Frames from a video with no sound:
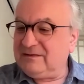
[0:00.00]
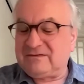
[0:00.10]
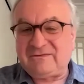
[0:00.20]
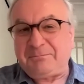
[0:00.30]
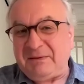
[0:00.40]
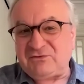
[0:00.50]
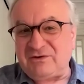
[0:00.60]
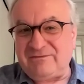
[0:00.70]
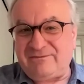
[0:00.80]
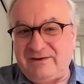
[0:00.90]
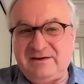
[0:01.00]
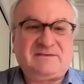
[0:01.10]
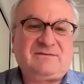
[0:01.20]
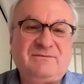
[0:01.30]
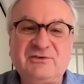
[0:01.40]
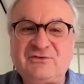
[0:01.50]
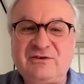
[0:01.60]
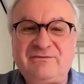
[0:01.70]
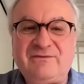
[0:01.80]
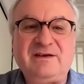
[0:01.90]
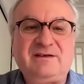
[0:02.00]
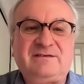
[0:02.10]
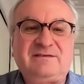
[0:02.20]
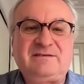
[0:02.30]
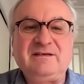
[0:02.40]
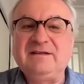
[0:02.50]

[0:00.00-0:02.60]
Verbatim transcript: special effects, visual effects,